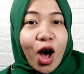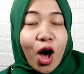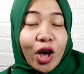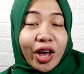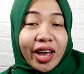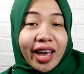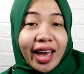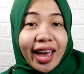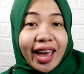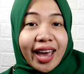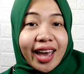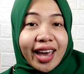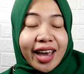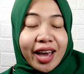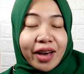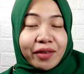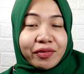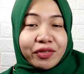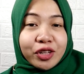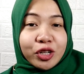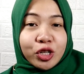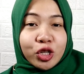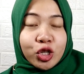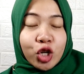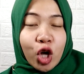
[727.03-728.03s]
Okay,
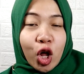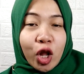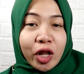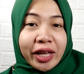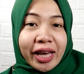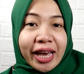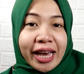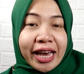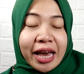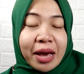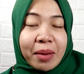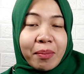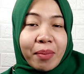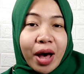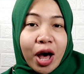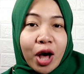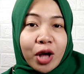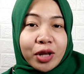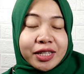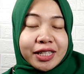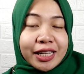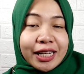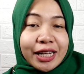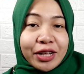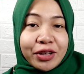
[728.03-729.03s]
after talking
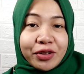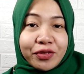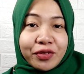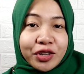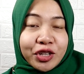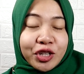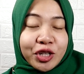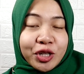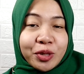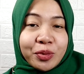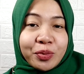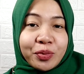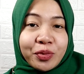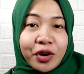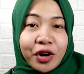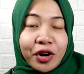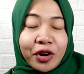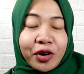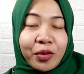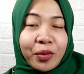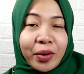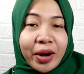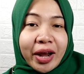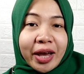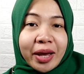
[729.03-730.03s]
about television
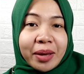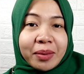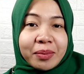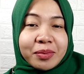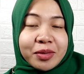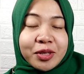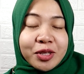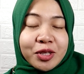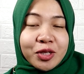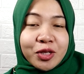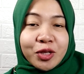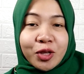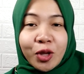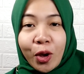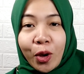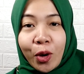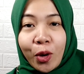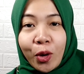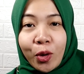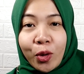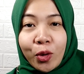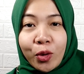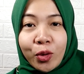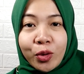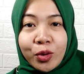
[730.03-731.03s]
programs,
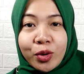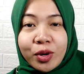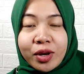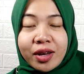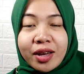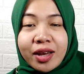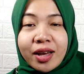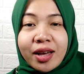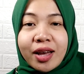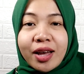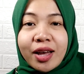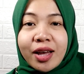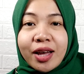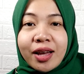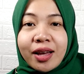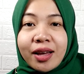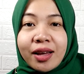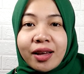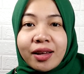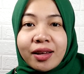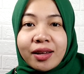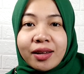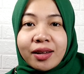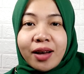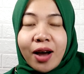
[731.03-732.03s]
so
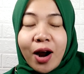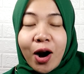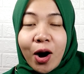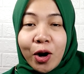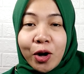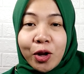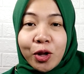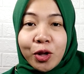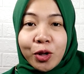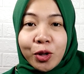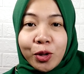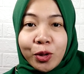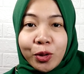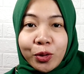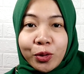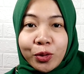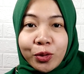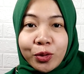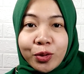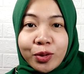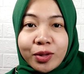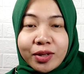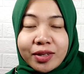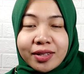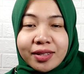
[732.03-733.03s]
are
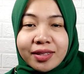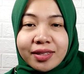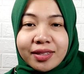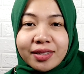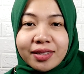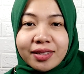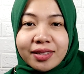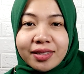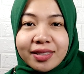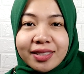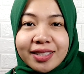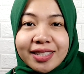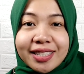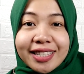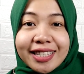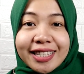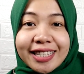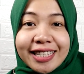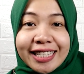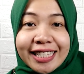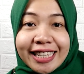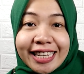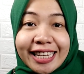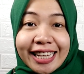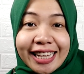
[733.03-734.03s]
you
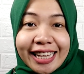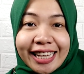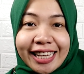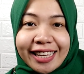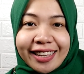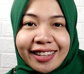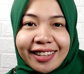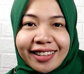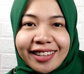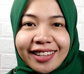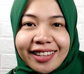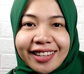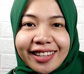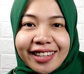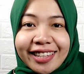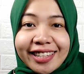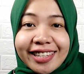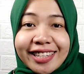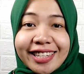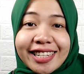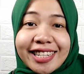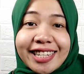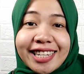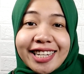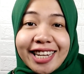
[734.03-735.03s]
still
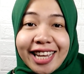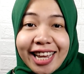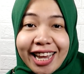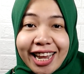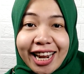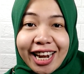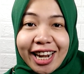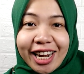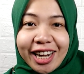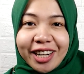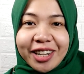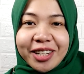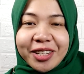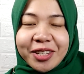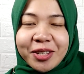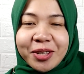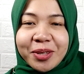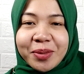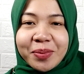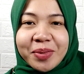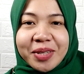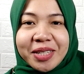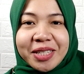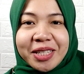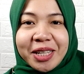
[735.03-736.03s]
dare
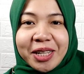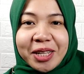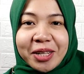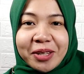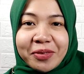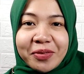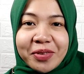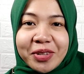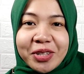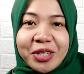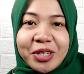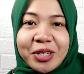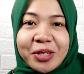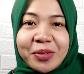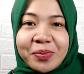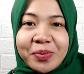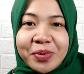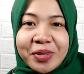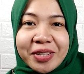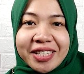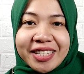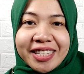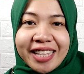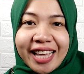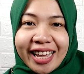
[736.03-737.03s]
to be television
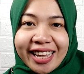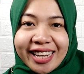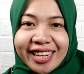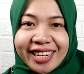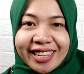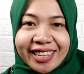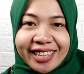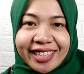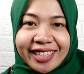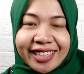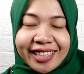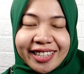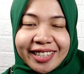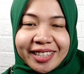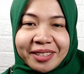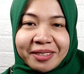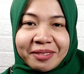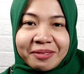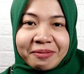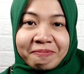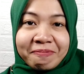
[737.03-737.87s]
presenter?